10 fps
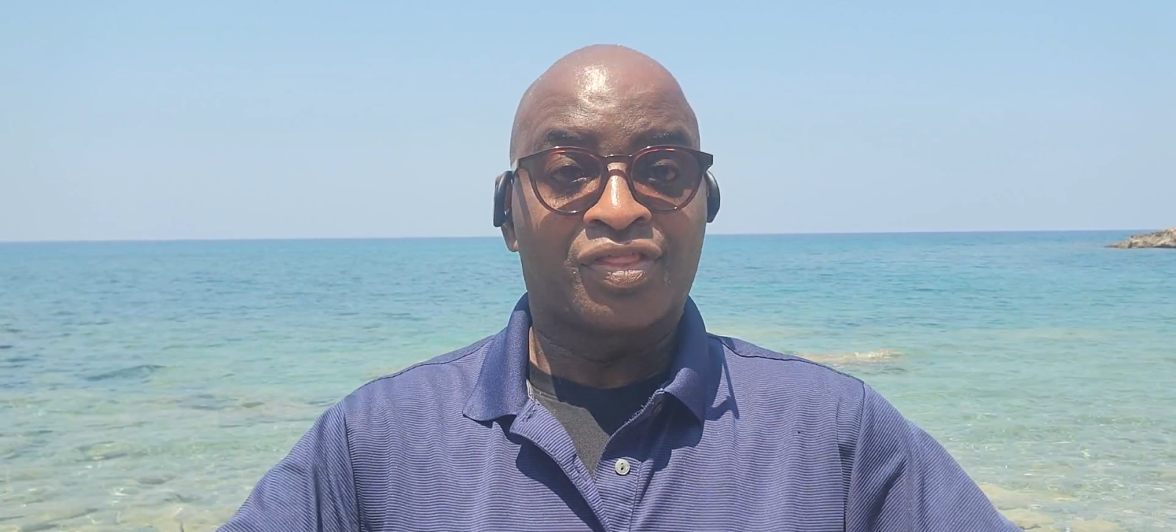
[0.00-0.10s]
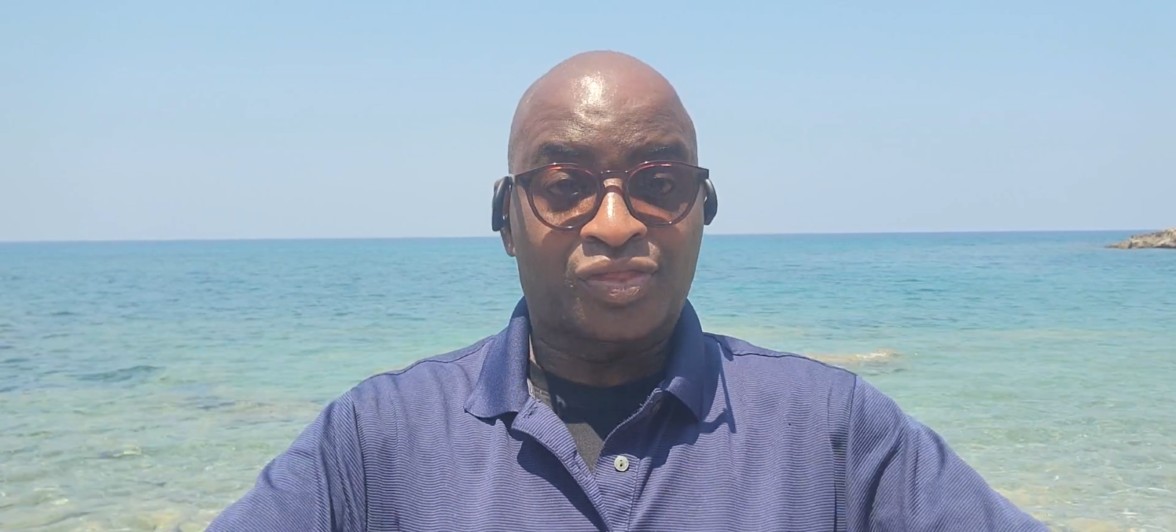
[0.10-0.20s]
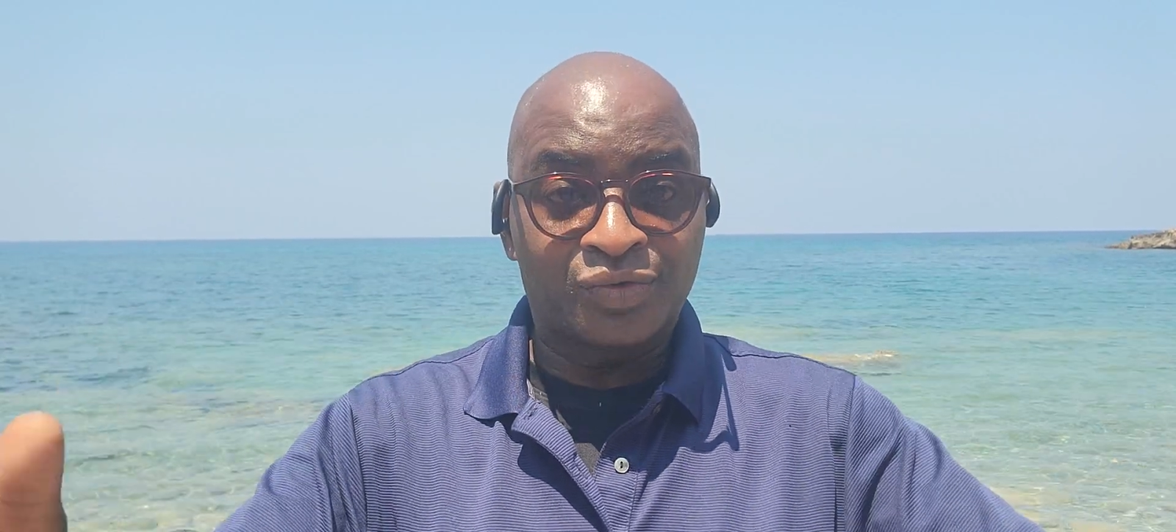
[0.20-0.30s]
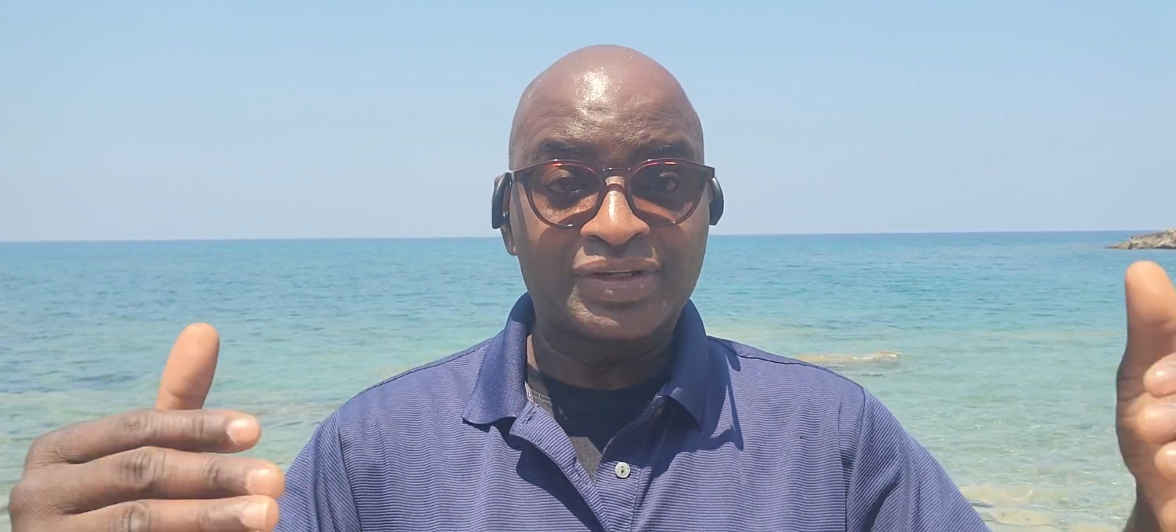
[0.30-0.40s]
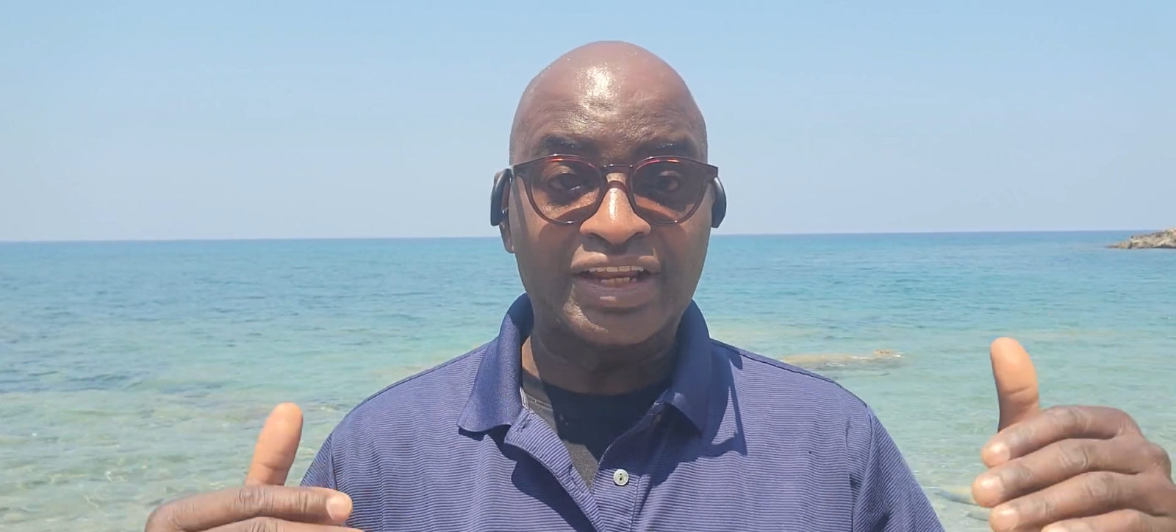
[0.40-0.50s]

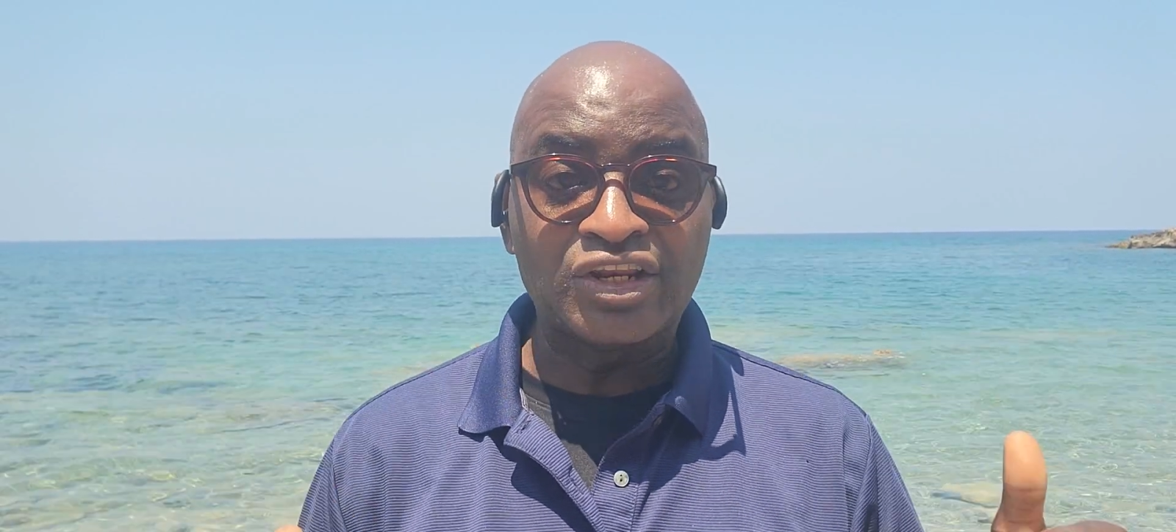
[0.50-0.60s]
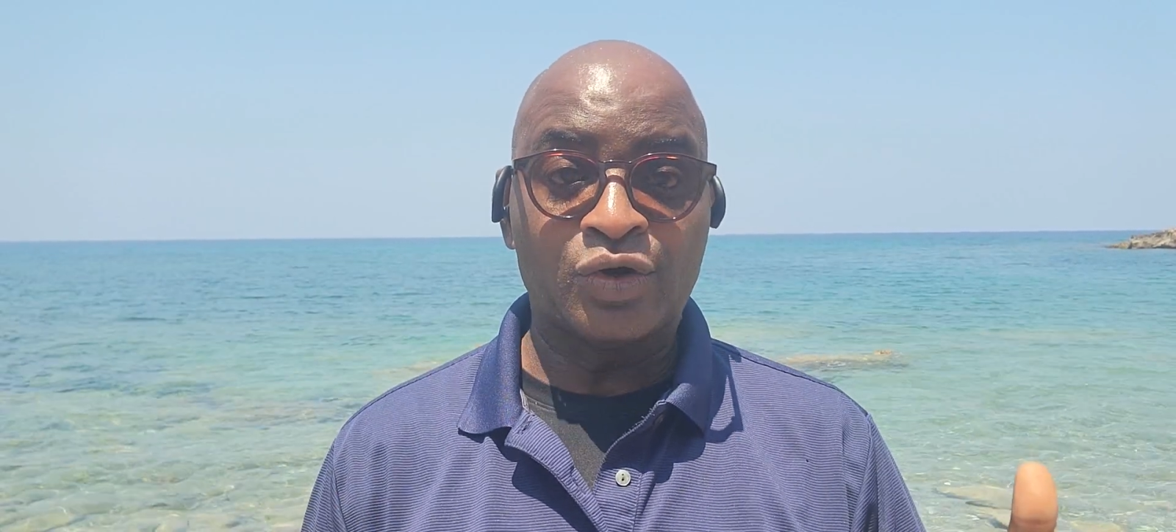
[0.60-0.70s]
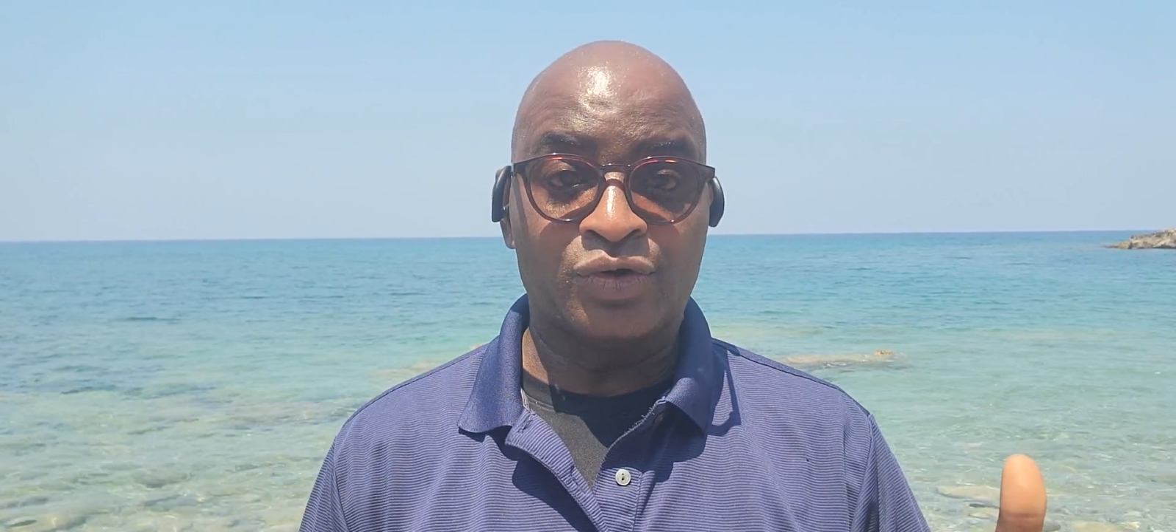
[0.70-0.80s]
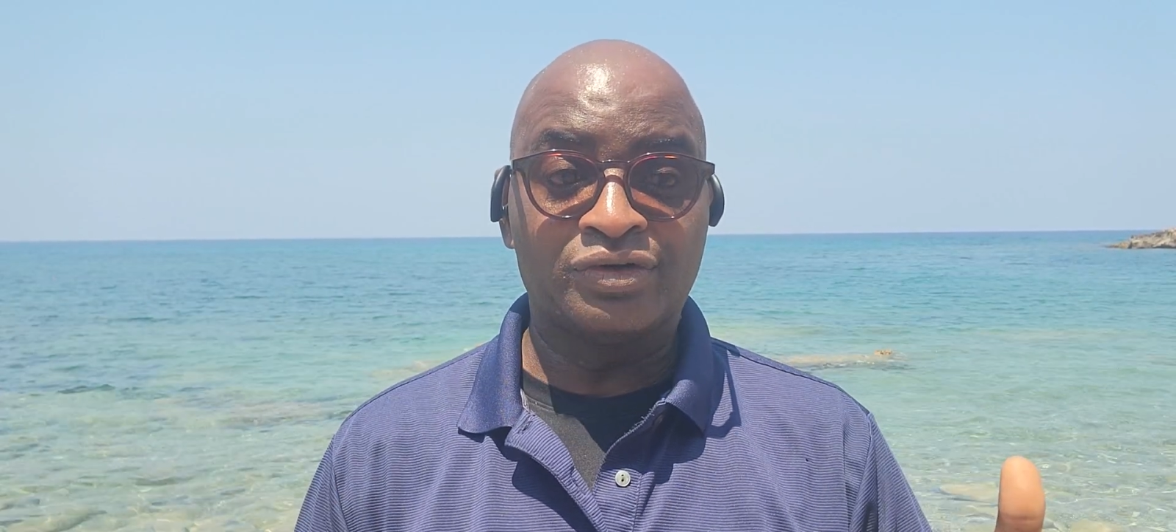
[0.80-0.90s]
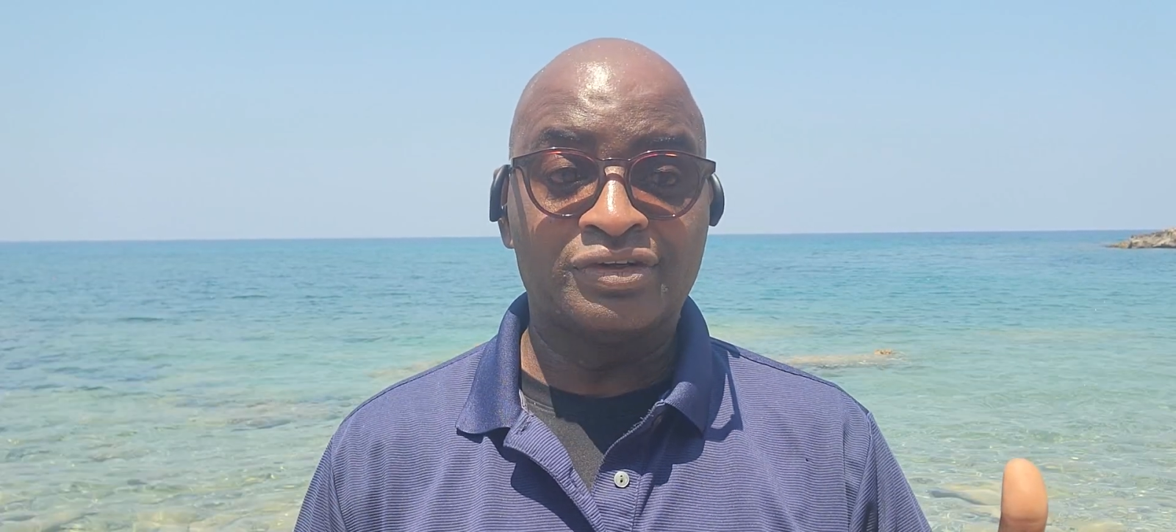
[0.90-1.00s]
through the
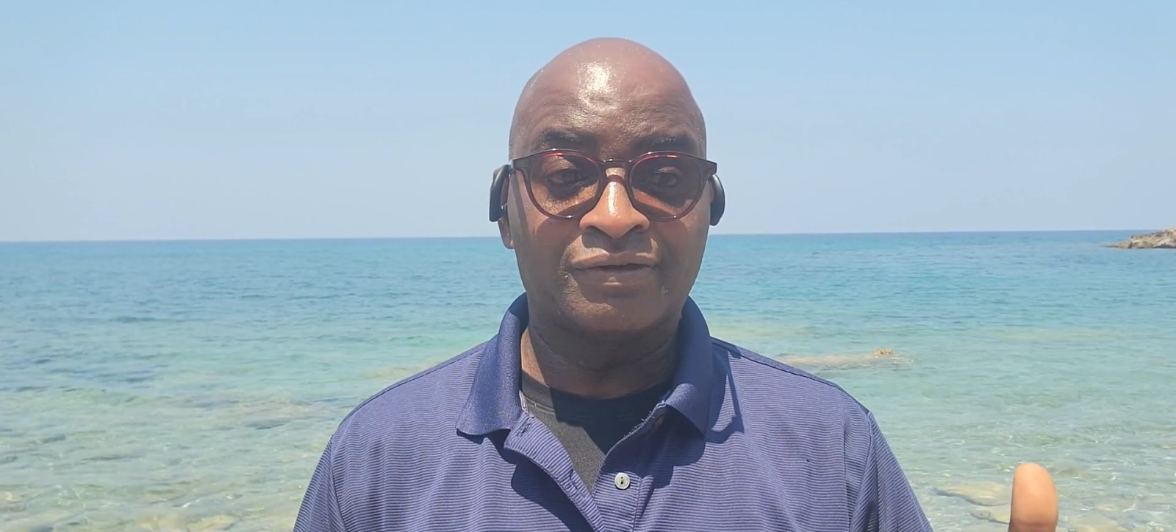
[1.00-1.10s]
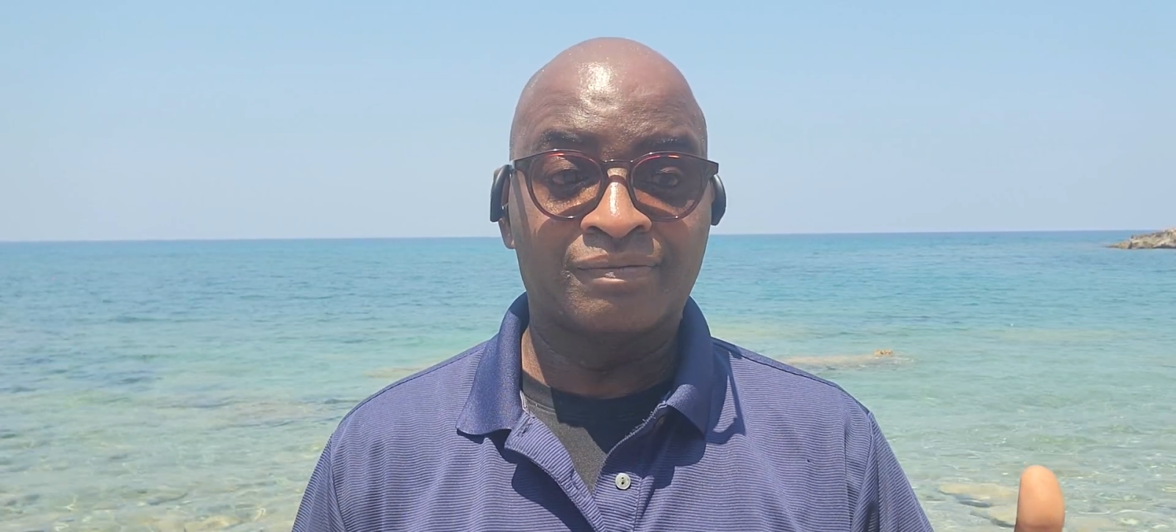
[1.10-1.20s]
node.